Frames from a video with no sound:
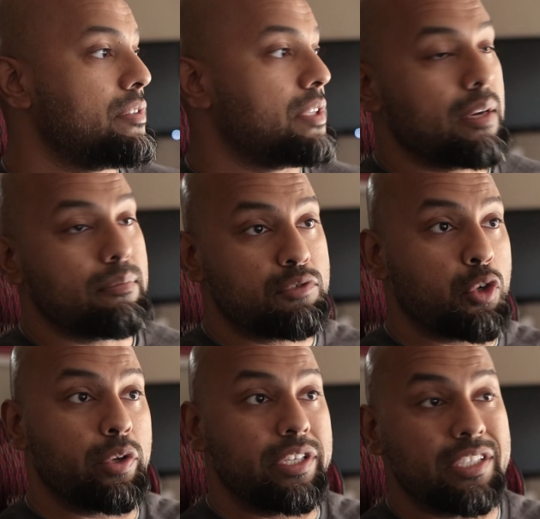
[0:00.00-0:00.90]
Um,
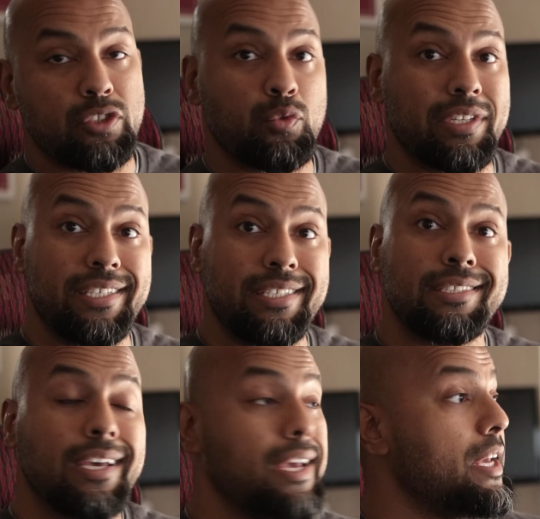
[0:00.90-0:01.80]
Sony just
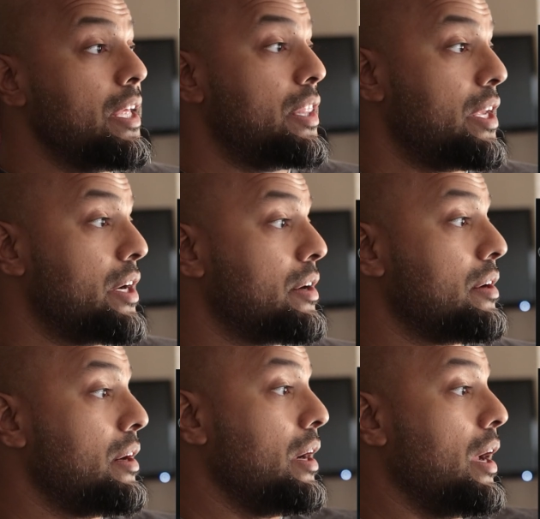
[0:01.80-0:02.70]
released their
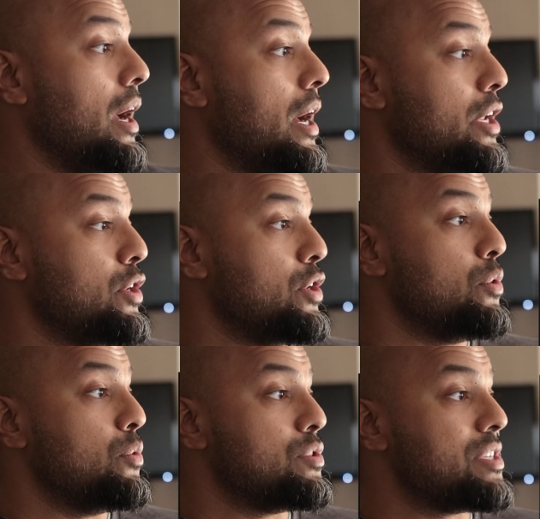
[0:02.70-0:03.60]
uh,
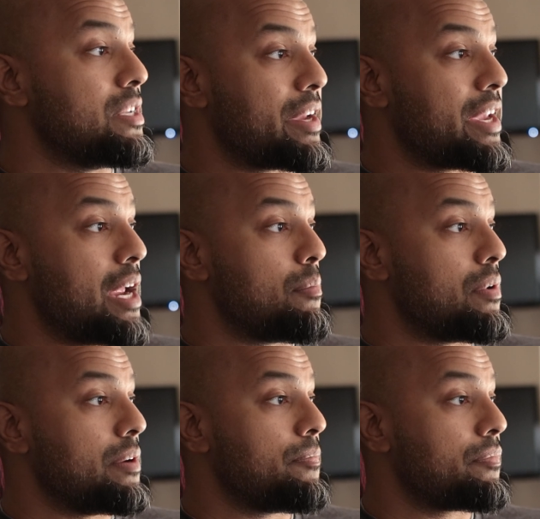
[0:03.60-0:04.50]
new cinema
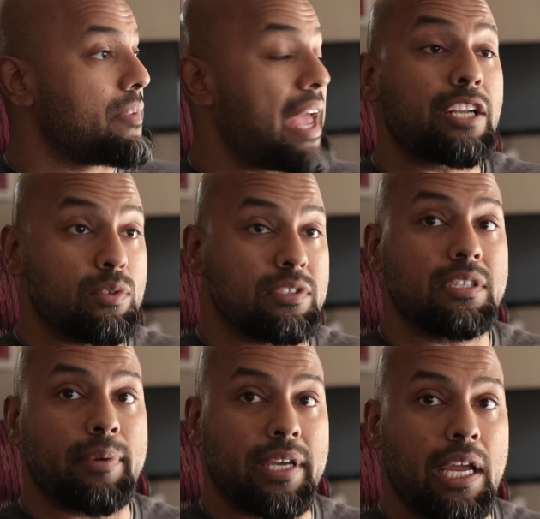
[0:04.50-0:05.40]
camera, actual
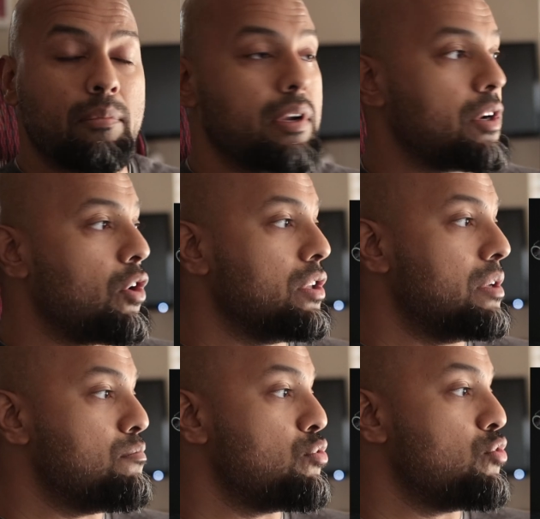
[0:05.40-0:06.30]
cinema camera called the
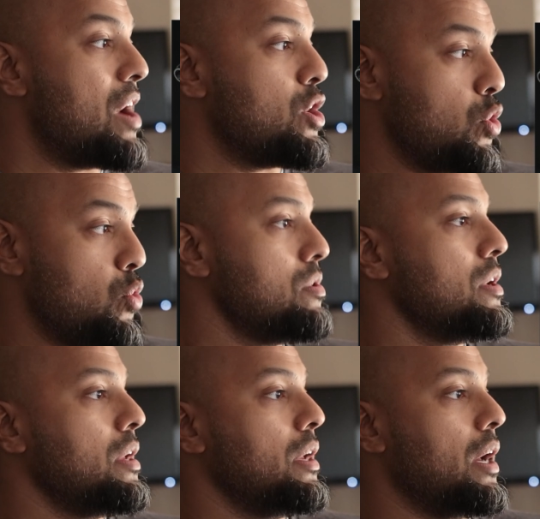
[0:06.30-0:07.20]
Burano.
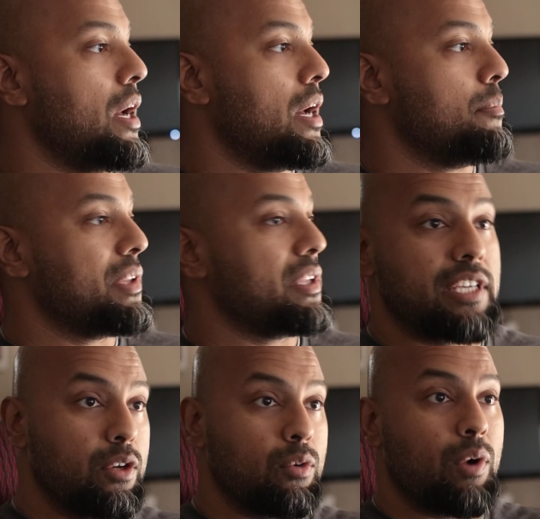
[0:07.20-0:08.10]
Uh, but let's say
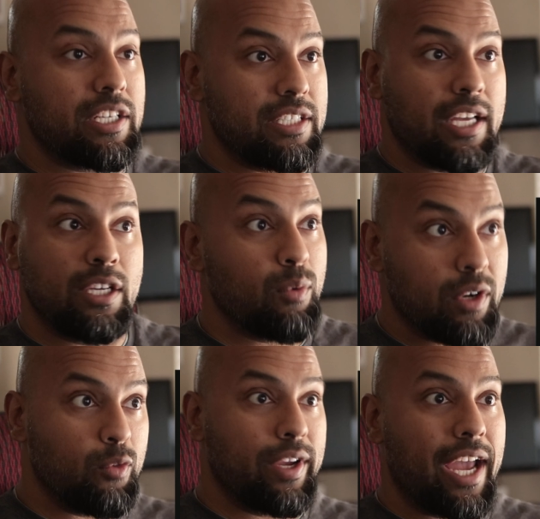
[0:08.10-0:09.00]
you're watching that, you want
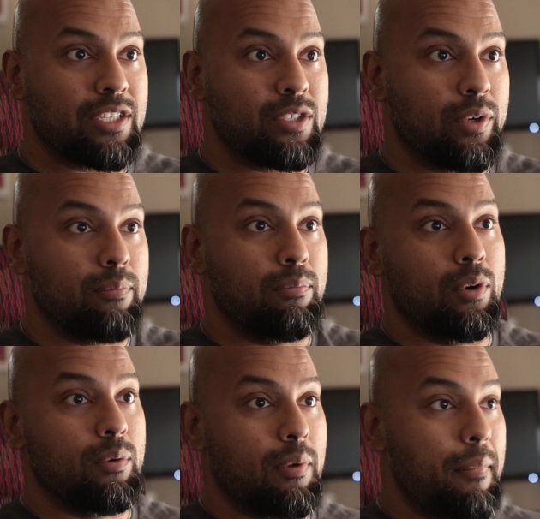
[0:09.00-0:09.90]
to react to it.
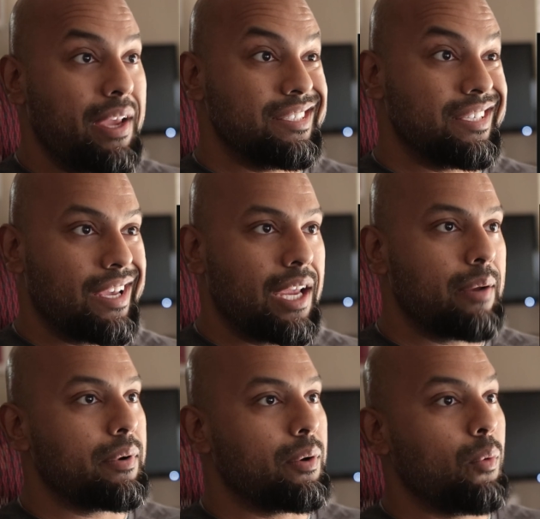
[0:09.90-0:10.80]
Boom, amazing
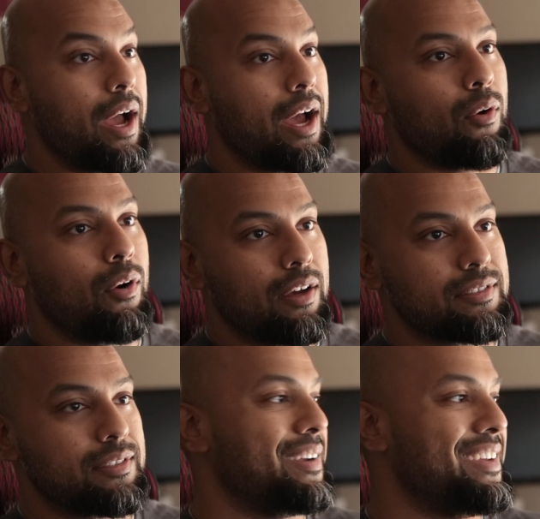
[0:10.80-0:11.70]
camera. Wow,
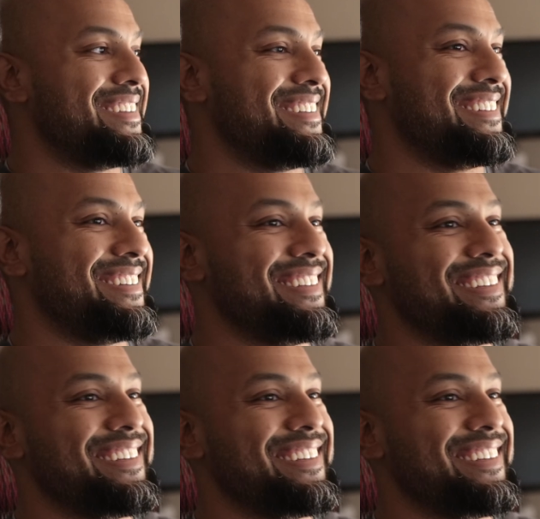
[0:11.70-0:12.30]
awesome. Pretty unique.